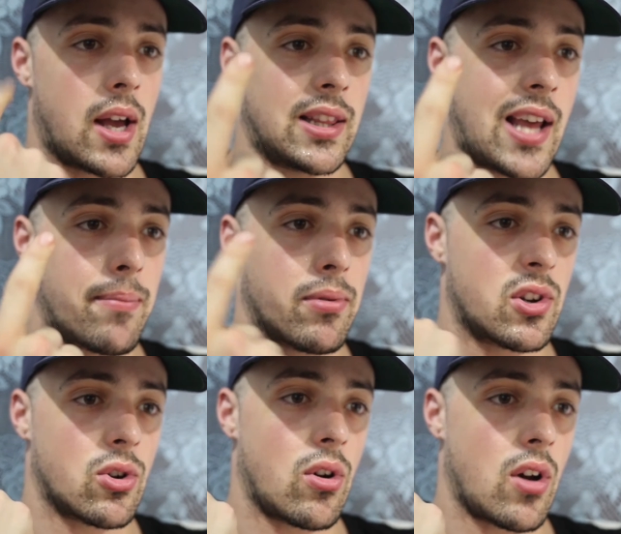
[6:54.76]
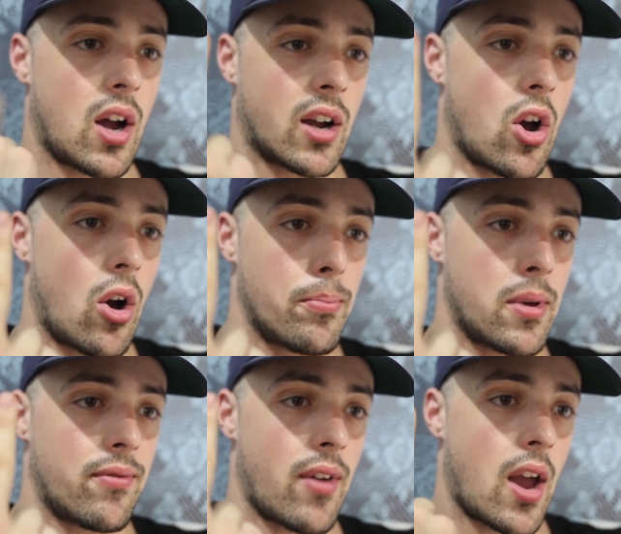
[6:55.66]
Labrador, a
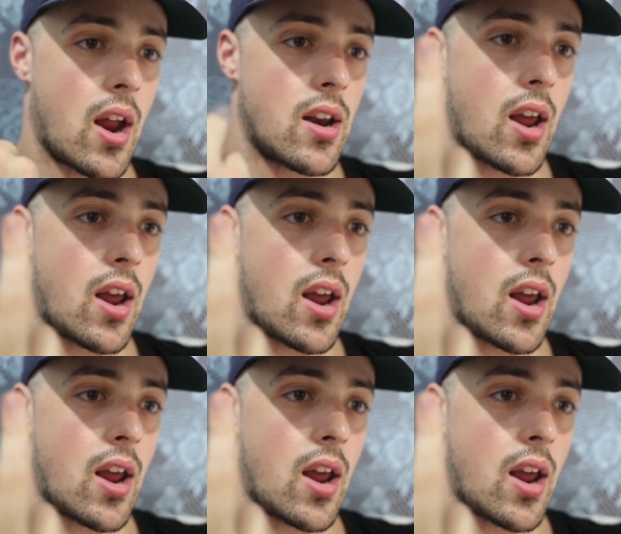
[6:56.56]
combi van,